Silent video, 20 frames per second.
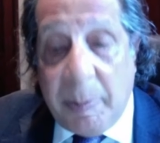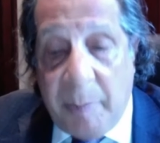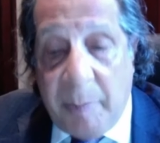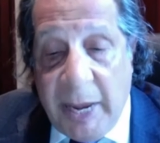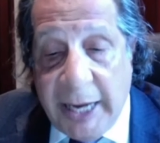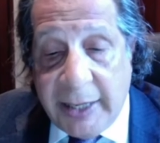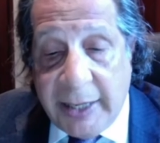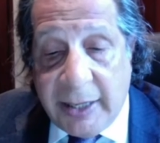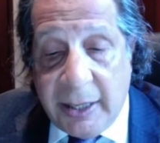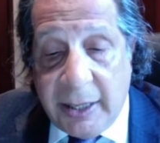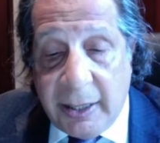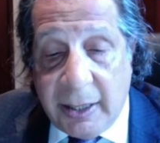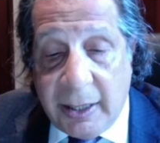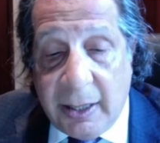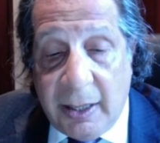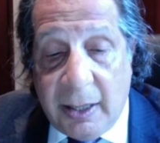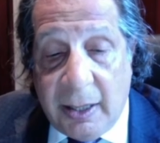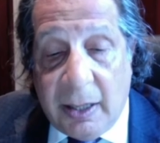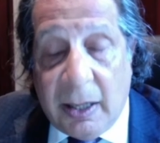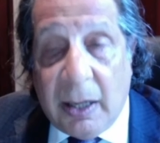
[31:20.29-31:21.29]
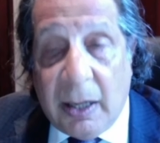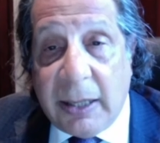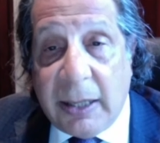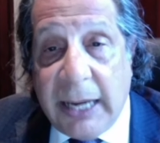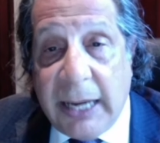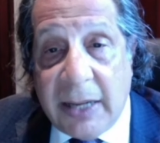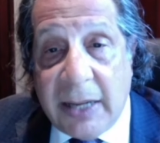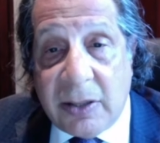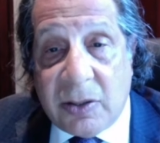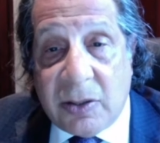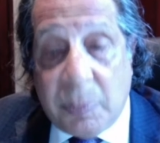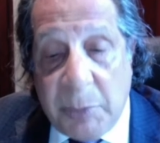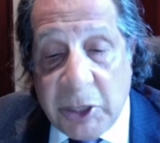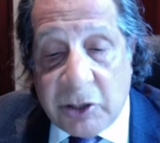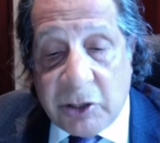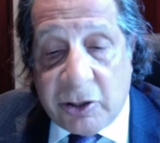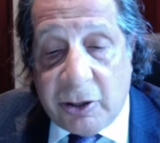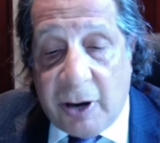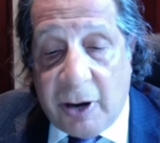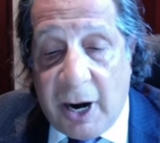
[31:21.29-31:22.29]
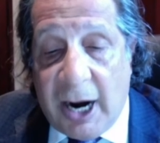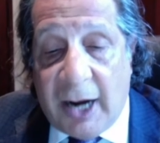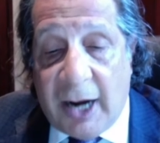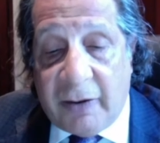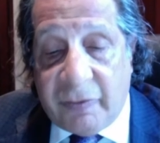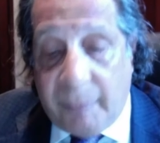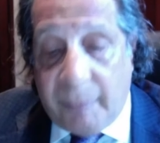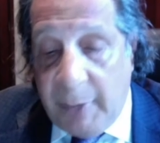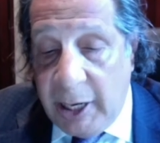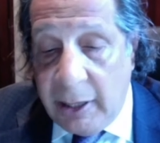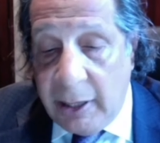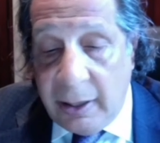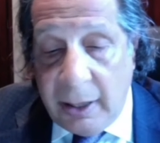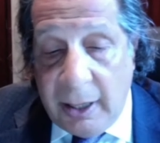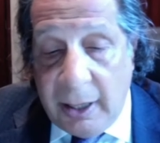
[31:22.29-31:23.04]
making against Mr. Hoffman.